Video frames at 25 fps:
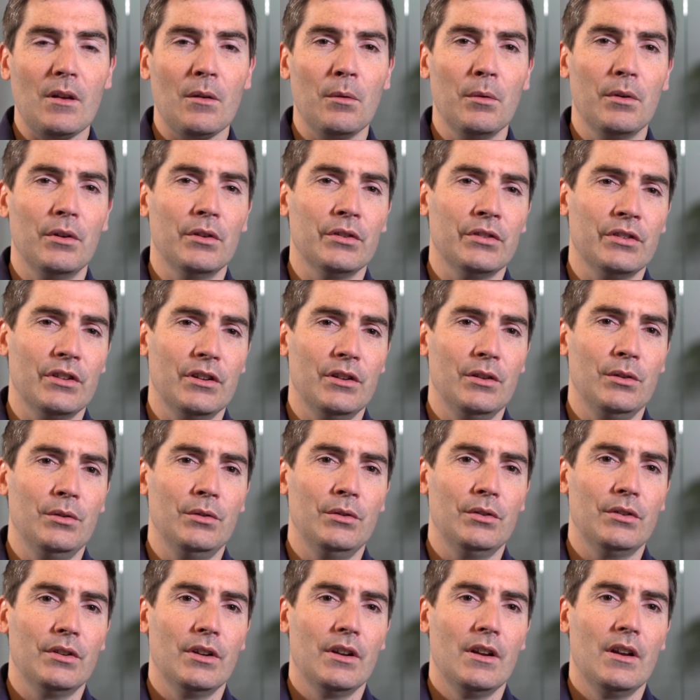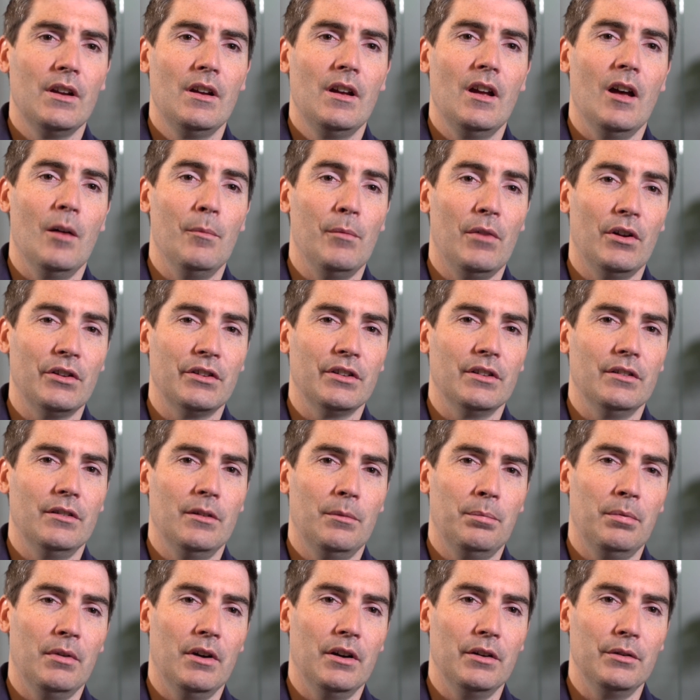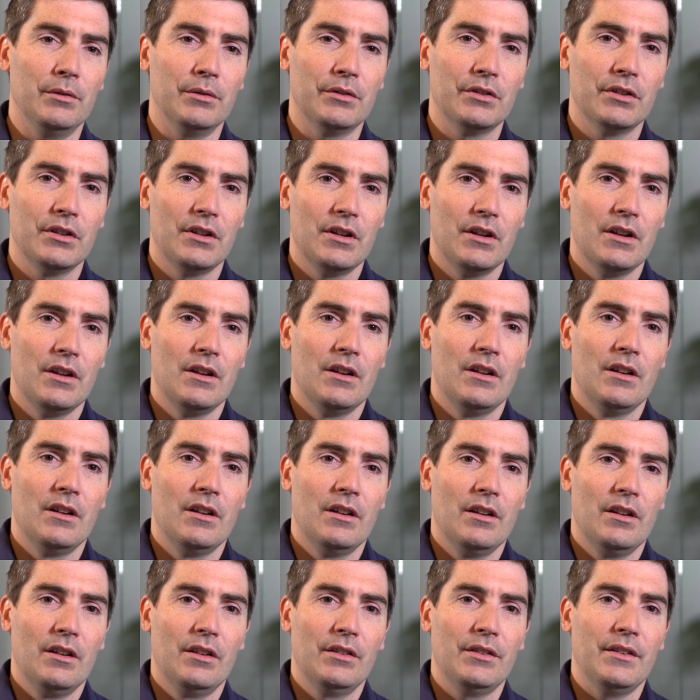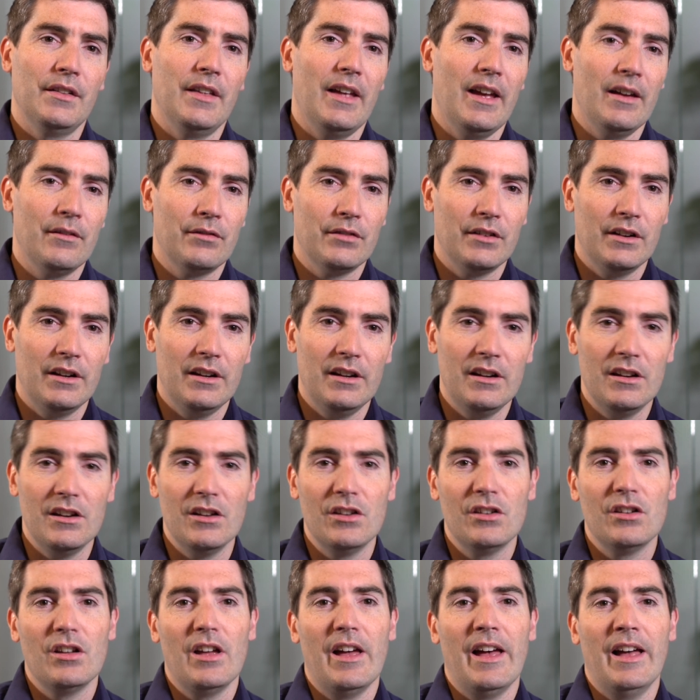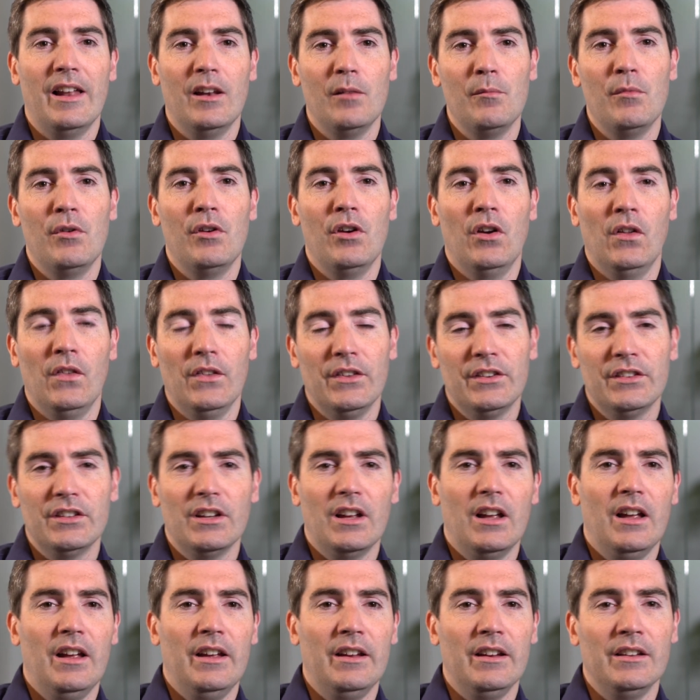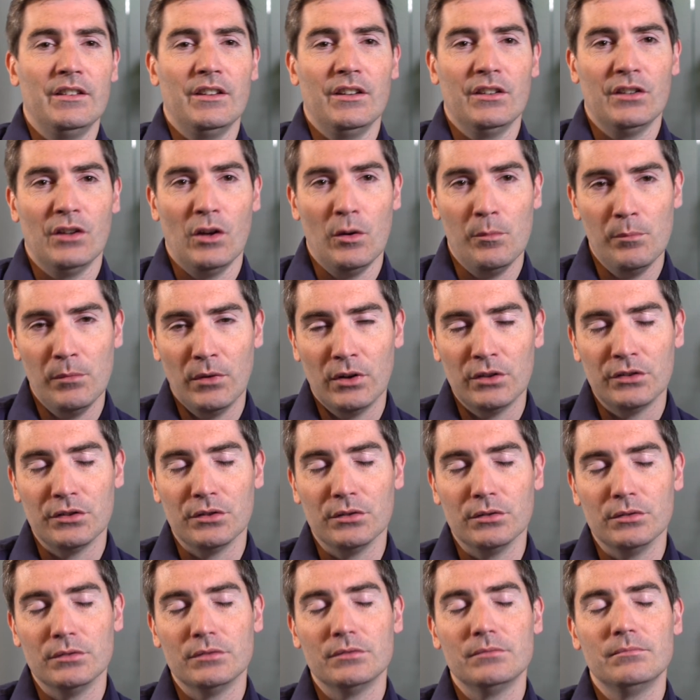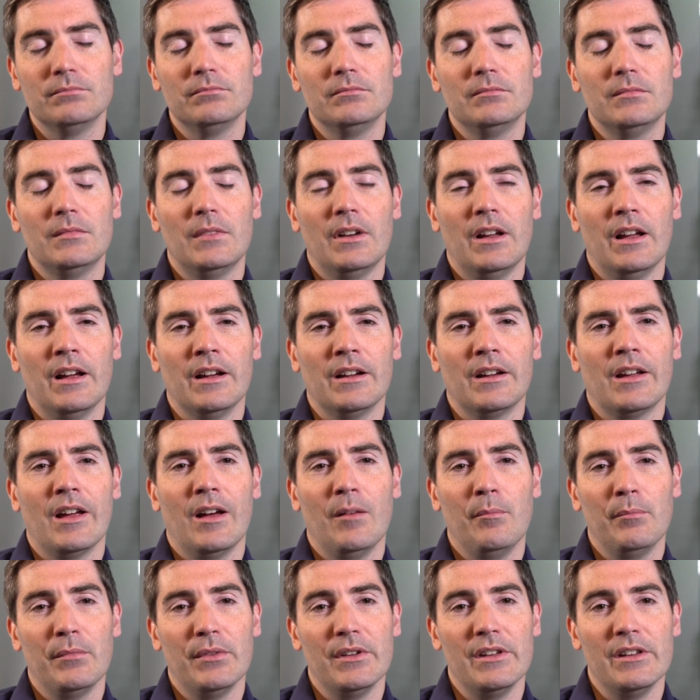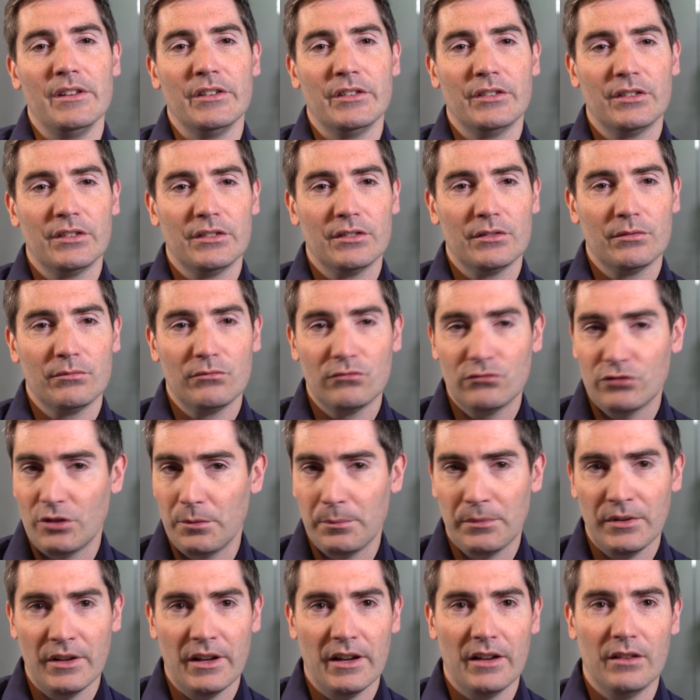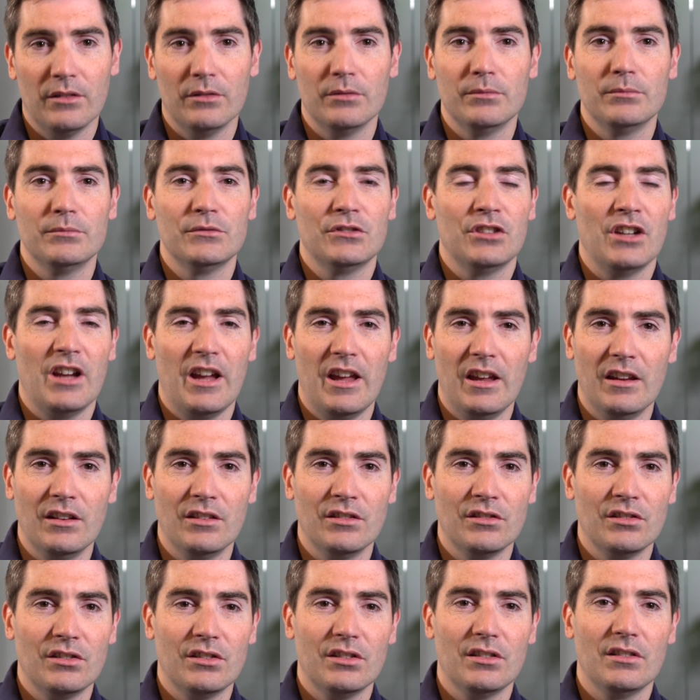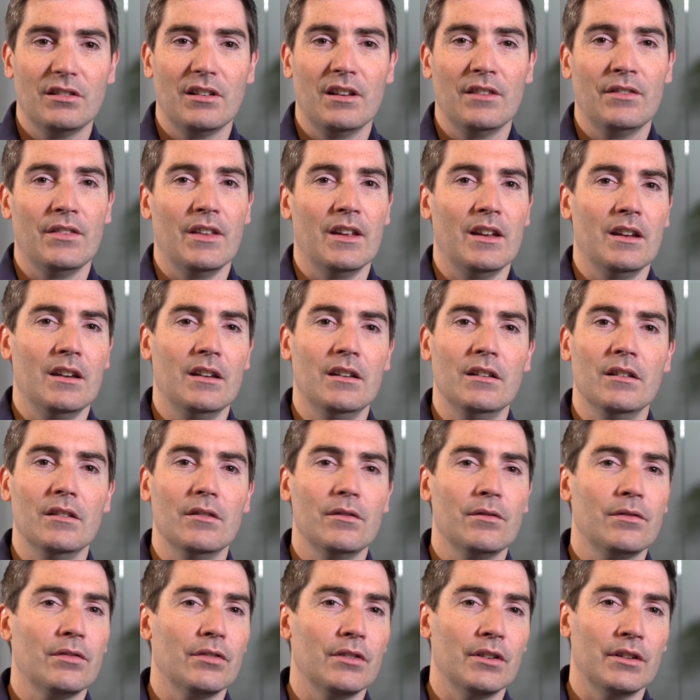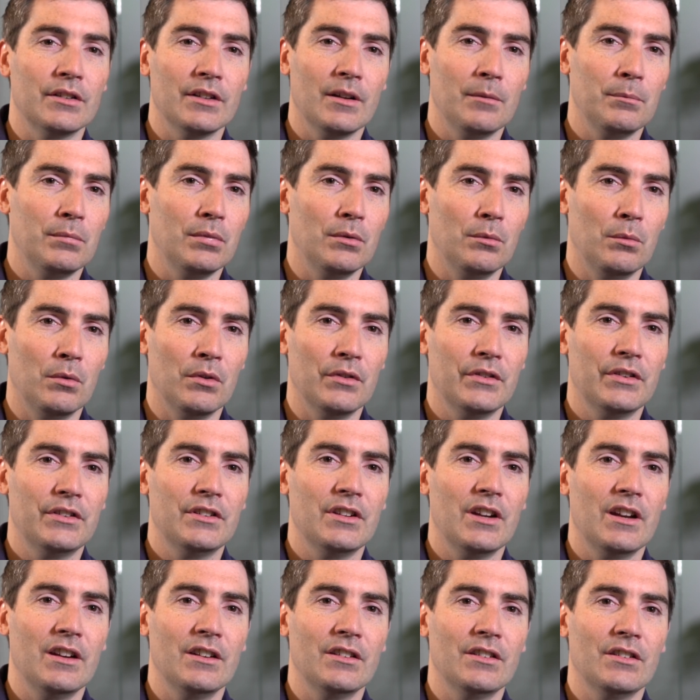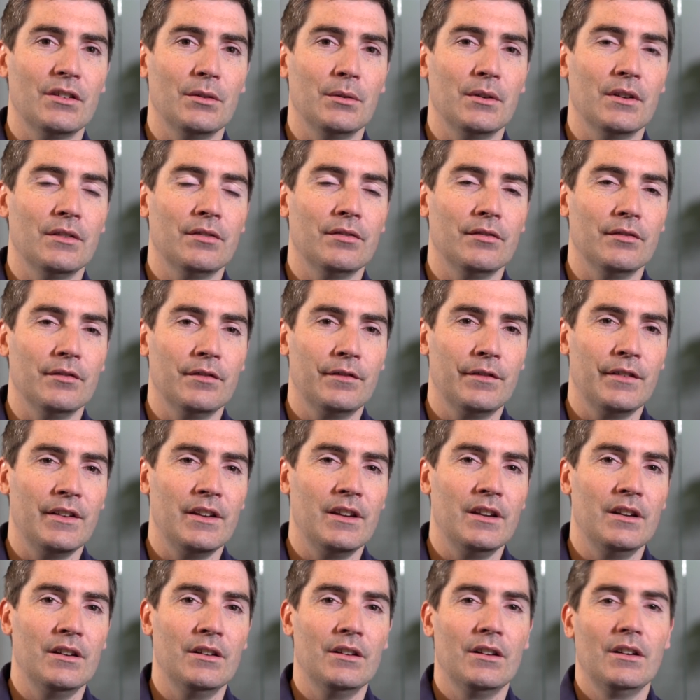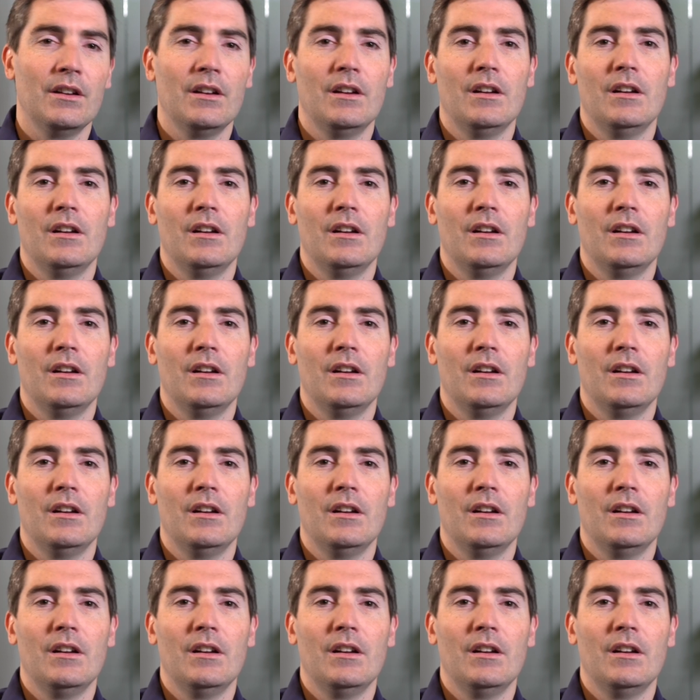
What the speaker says: We also used a modular approach so that every element on the site is its own module and can be stripped out, changed. If they, for example, want to change to a different feed